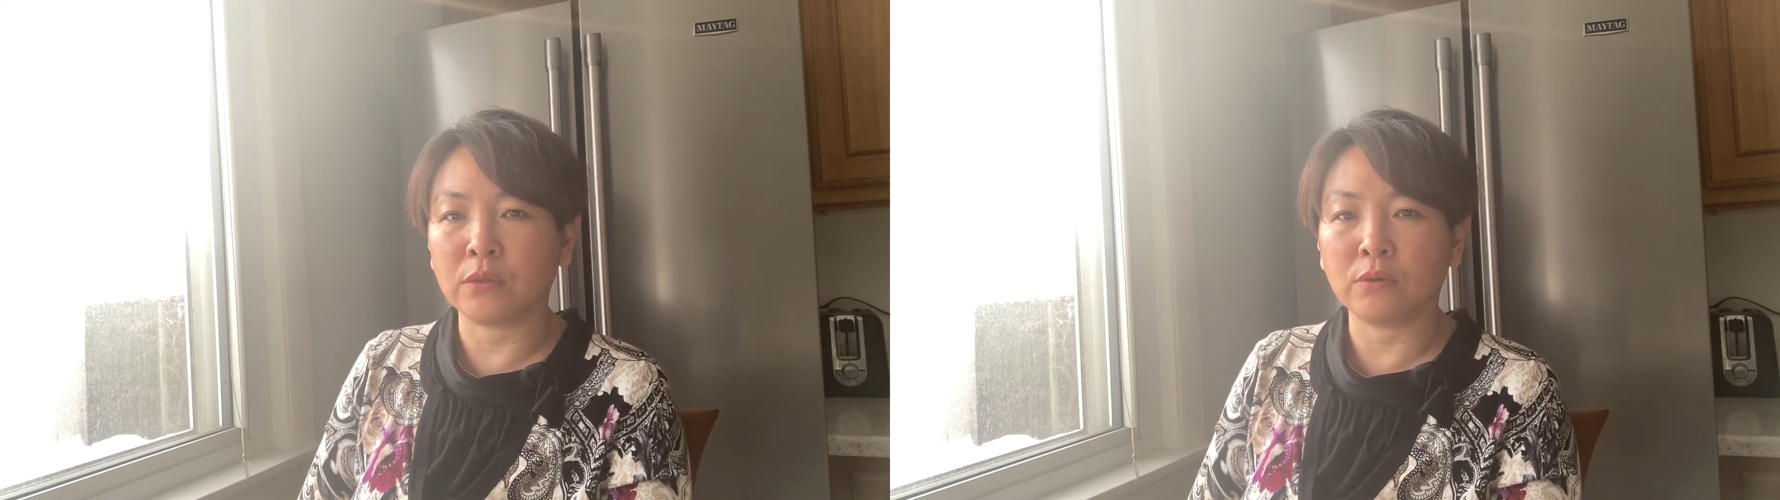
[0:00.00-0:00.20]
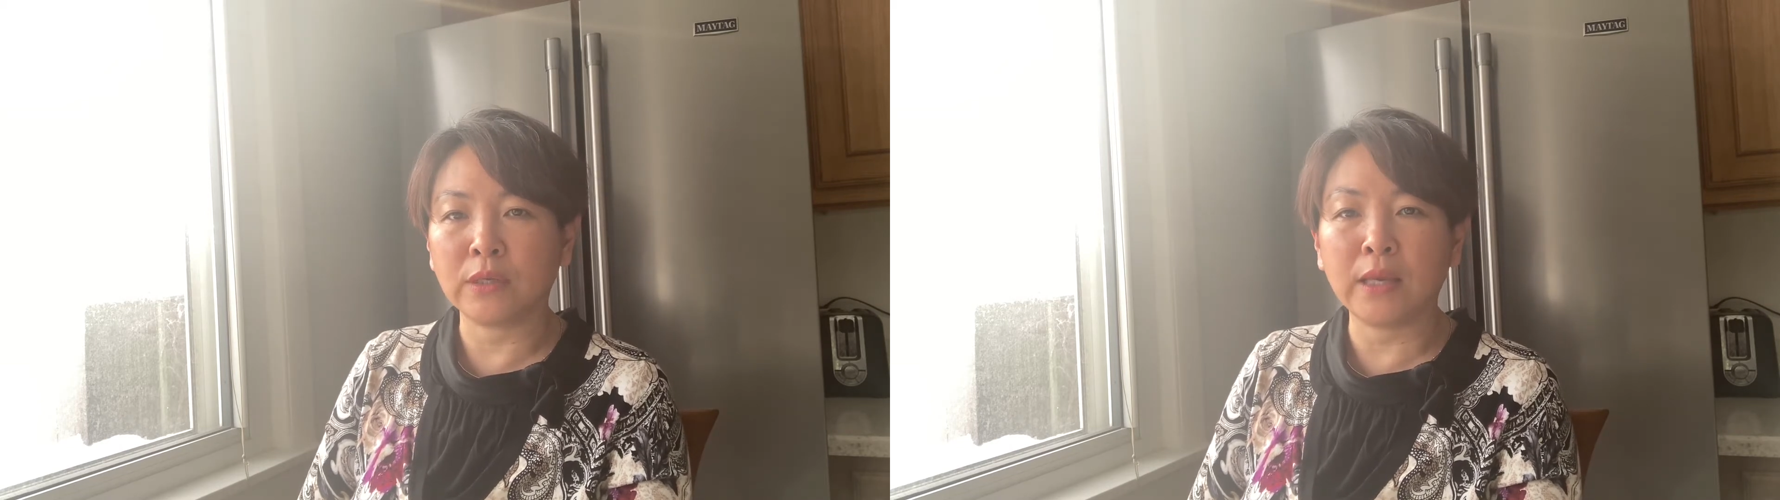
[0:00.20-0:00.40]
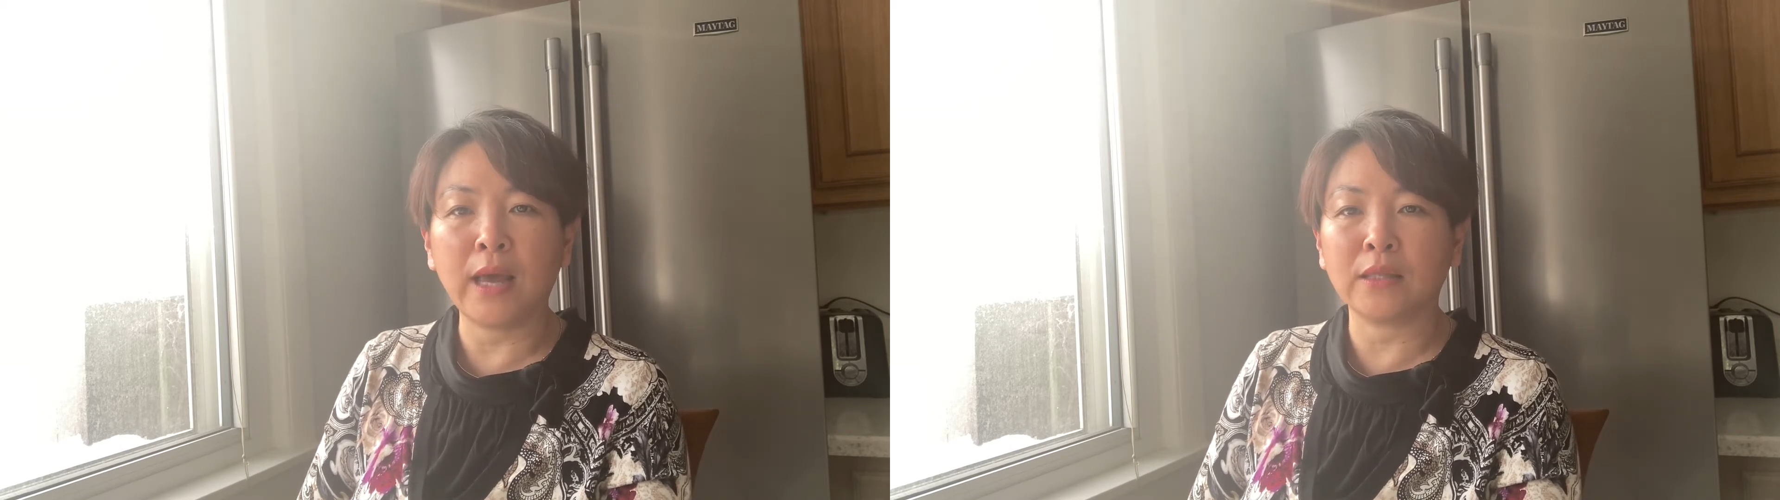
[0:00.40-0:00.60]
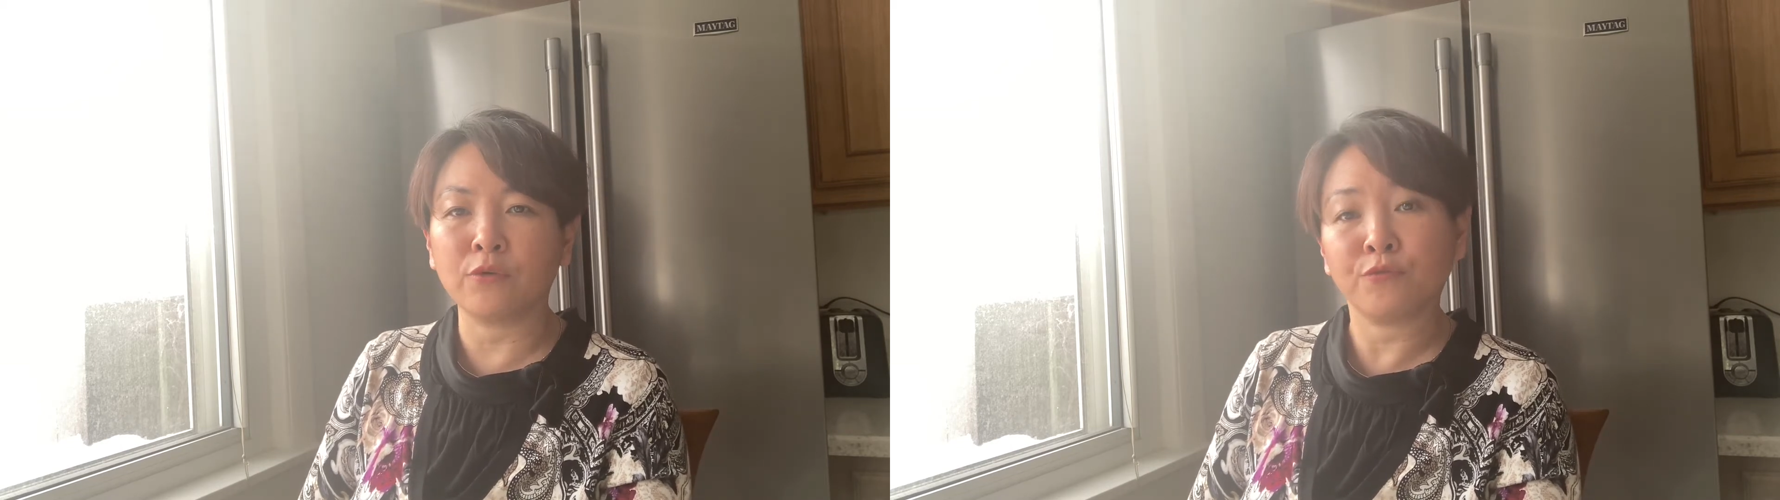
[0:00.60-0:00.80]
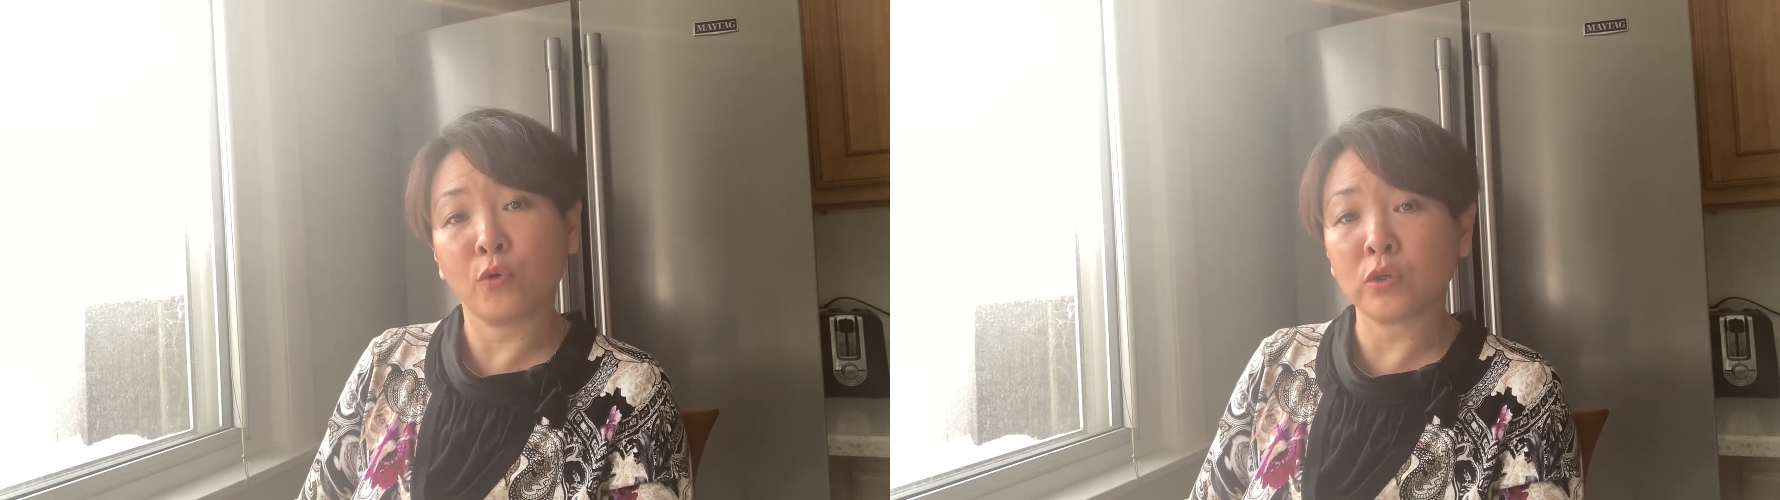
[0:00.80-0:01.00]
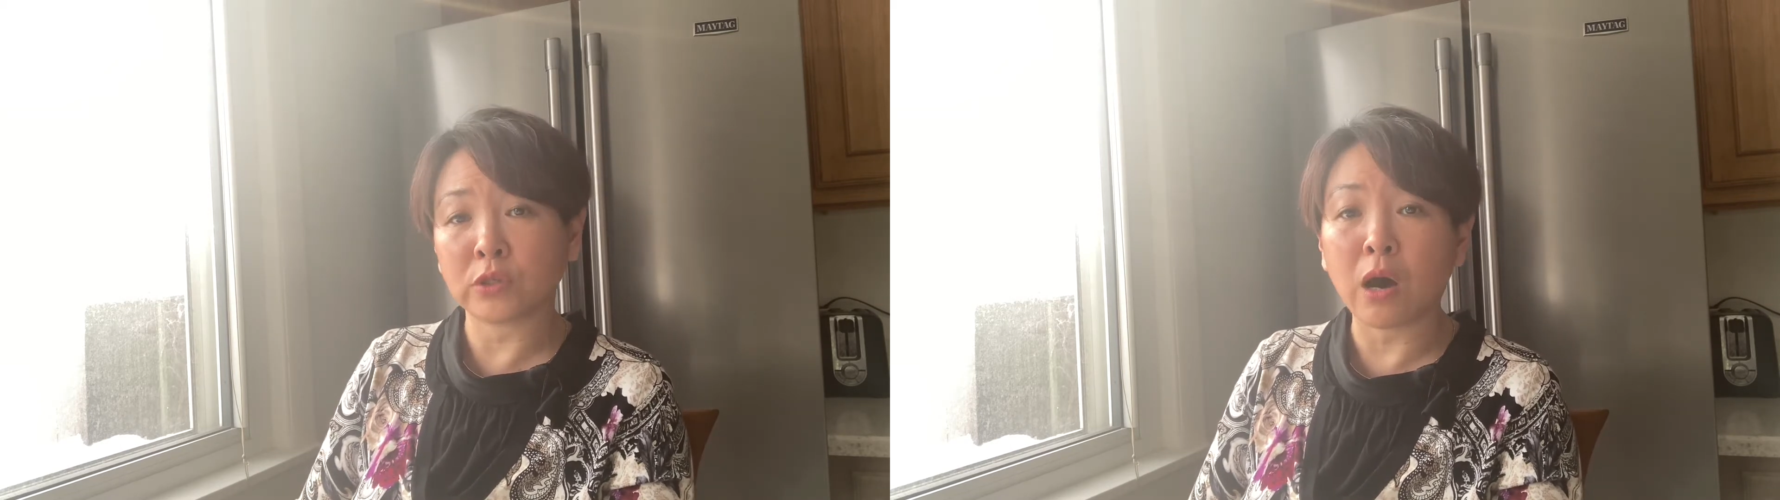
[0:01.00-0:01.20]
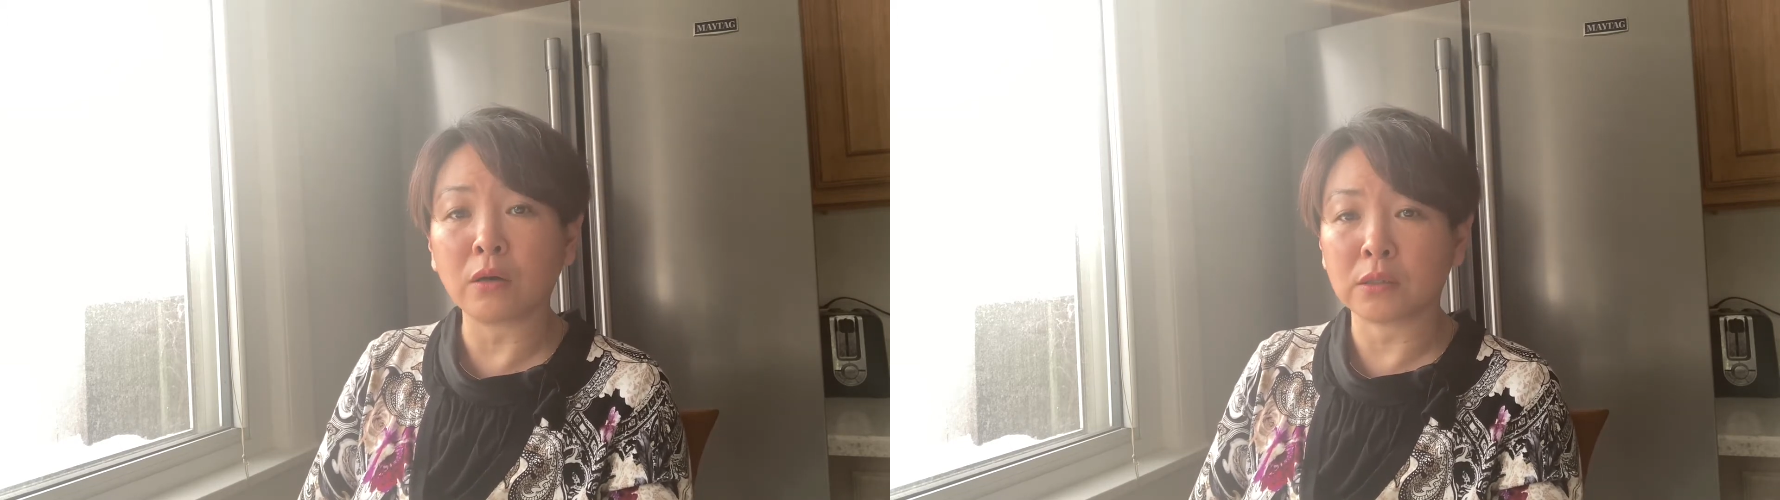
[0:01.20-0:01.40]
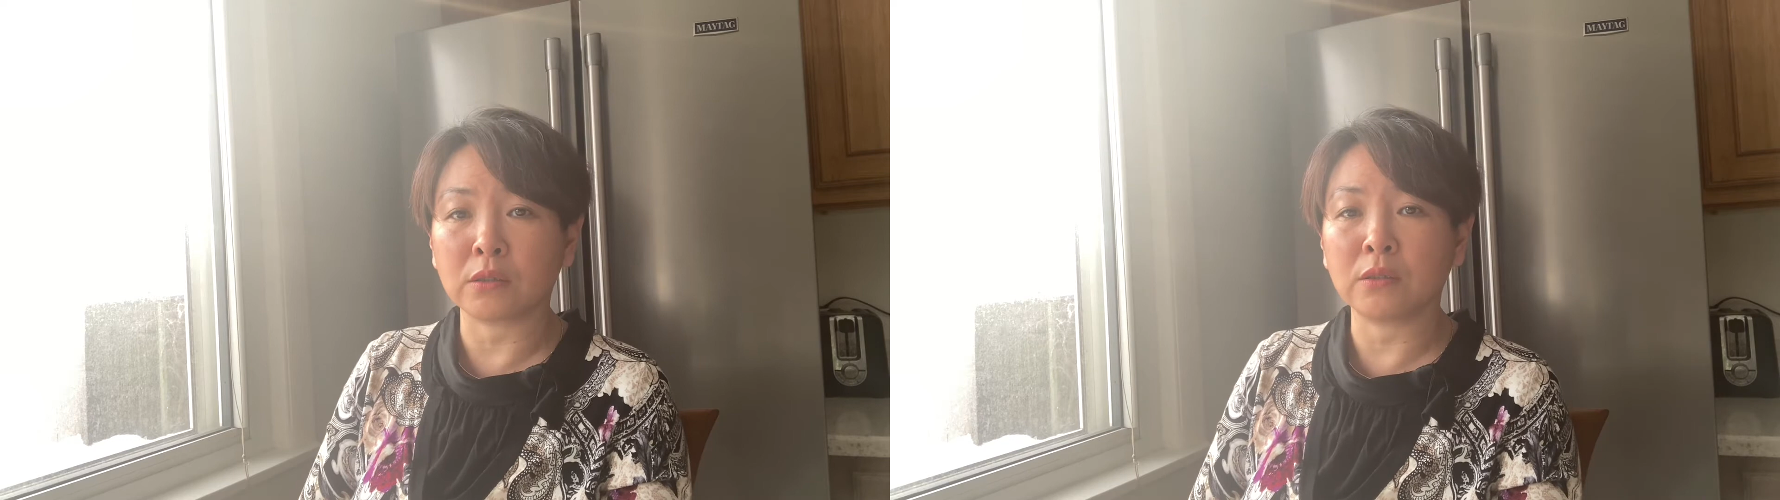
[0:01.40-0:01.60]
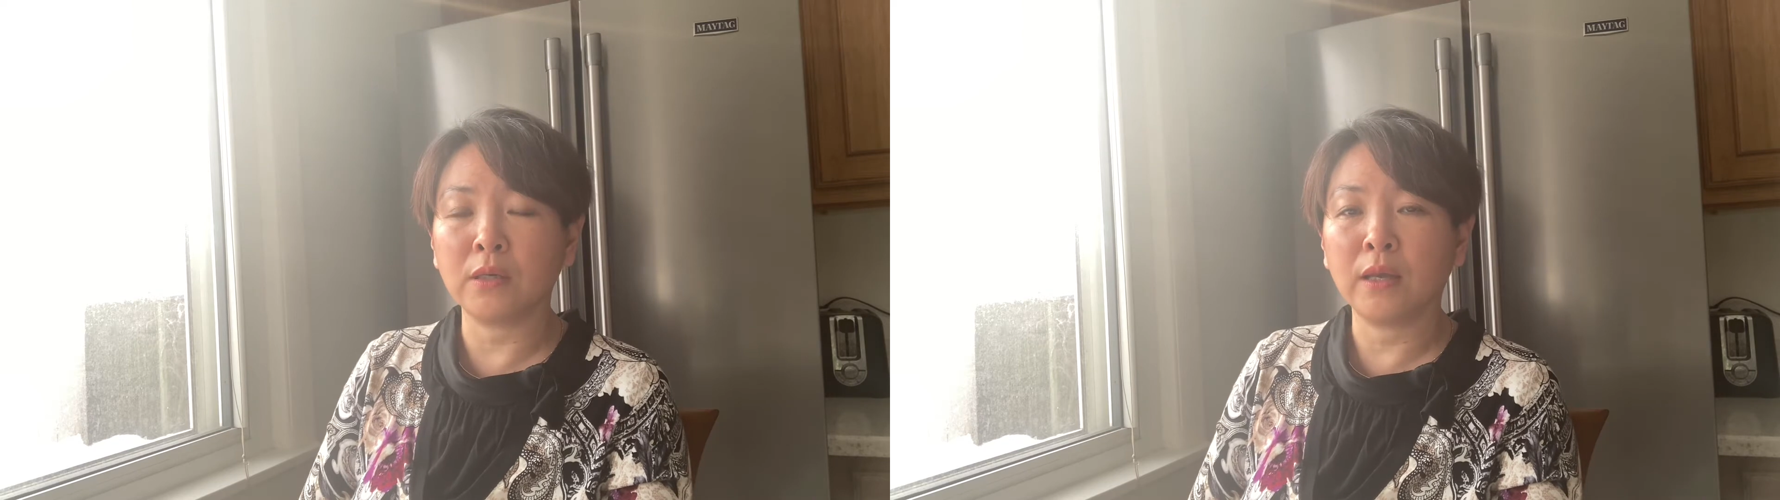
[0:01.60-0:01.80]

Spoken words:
he had 4 daughters.